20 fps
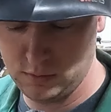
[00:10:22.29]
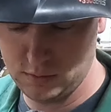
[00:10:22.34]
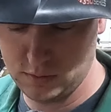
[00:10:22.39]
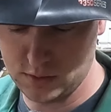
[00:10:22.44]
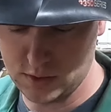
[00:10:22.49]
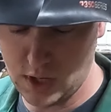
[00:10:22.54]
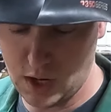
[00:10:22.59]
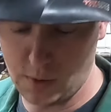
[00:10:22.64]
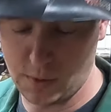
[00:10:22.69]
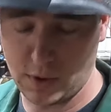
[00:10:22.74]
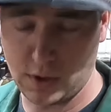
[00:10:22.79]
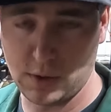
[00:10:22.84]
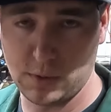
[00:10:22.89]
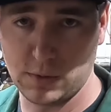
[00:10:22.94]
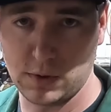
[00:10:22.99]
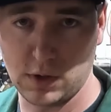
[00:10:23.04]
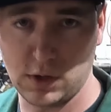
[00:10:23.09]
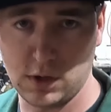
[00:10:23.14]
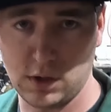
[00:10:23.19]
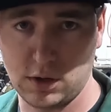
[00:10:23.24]
So now we're going to
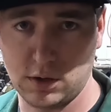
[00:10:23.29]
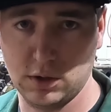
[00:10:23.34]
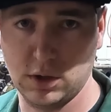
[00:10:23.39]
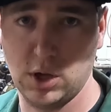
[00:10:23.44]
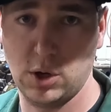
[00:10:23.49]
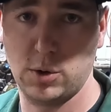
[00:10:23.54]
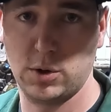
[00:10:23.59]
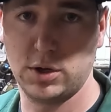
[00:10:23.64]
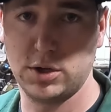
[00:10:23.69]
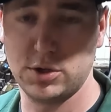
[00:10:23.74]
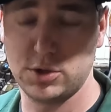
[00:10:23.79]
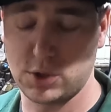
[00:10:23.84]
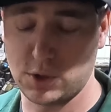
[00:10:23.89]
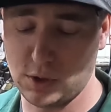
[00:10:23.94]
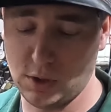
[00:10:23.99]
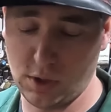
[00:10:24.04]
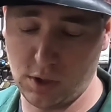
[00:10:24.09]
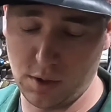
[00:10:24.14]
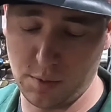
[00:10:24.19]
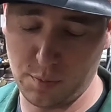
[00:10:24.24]
work on our lower
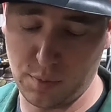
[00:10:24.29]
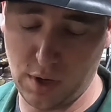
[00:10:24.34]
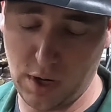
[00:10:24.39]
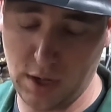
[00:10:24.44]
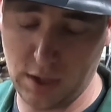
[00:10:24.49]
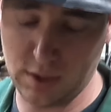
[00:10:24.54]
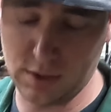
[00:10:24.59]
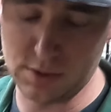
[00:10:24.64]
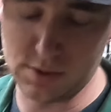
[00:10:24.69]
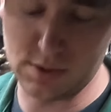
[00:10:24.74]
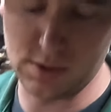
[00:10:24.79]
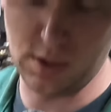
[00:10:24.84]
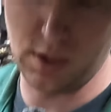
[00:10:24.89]
control arm brackets